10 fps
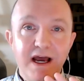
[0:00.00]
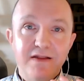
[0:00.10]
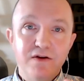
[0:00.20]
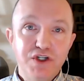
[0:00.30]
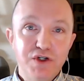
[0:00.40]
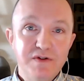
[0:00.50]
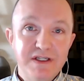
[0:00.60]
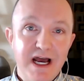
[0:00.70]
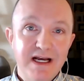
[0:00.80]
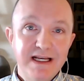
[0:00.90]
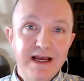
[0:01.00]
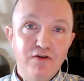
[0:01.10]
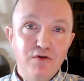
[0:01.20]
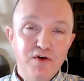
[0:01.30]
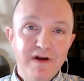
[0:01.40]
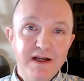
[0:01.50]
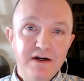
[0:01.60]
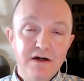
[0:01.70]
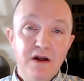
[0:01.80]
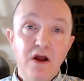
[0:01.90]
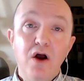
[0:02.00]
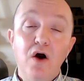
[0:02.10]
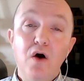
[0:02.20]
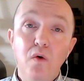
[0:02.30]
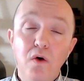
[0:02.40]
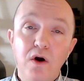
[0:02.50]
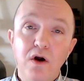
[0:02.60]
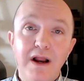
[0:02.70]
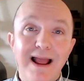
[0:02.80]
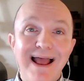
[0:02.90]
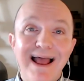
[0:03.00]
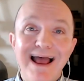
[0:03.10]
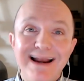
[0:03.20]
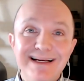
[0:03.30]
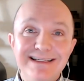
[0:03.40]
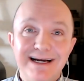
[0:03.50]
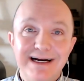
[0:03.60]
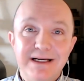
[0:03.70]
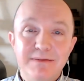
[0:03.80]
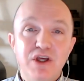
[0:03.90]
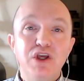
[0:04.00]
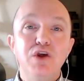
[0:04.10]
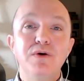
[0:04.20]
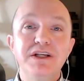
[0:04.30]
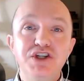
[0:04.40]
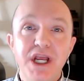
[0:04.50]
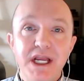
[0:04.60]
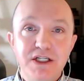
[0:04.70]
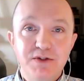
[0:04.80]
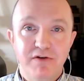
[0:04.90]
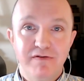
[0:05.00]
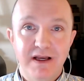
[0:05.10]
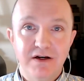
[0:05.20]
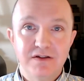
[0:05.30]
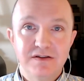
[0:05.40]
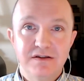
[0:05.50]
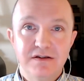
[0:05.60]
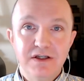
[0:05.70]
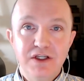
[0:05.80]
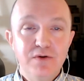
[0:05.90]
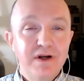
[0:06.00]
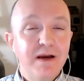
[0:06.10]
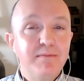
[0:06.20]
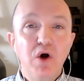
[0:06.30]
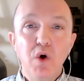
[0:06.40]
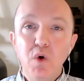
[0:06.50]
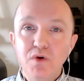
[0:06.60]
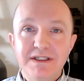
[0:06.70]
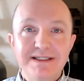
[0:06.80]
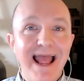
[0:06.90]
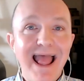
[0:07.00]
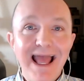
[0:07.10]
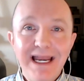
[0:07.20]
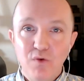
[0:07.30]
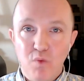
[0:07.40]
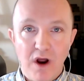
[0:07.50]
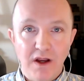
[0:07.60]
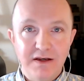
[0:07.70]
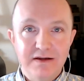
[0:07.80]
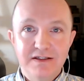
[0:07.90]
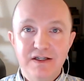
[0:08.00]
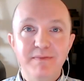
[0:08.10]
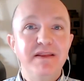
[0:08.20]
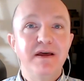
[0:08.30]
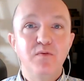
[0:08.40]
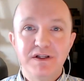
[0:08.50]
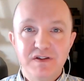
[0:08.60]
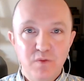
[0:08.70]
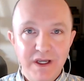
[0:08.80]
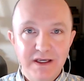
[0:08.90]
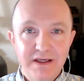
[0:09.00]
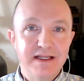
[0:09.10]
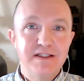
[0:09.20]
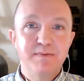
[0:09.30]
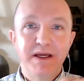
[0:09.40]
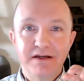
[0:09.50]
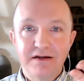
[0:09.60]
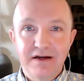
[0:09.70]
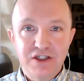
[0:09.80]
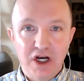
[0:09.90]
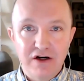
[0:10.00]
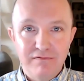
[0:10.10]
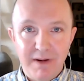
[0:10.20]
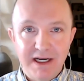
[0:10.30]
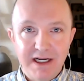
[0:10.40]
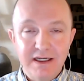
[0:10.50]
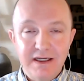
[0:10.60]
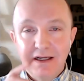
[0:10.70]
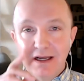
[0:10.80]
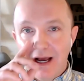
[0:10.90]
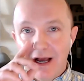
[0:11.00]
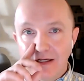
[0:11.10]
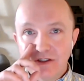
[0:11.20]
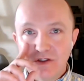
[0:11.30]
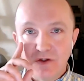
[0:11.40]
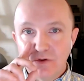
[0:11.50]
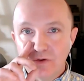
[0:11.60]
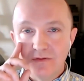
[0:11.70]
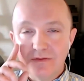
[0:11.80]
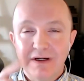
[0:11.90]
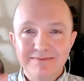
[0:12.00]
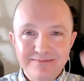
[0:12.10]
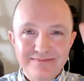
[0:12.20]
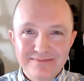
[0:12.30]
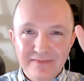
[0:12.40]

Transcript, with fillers: either choose not to have a provider or at any time you can change providers. You are not beholden to anyone to meet them once a week and spend a, a chunk of money uh, to um,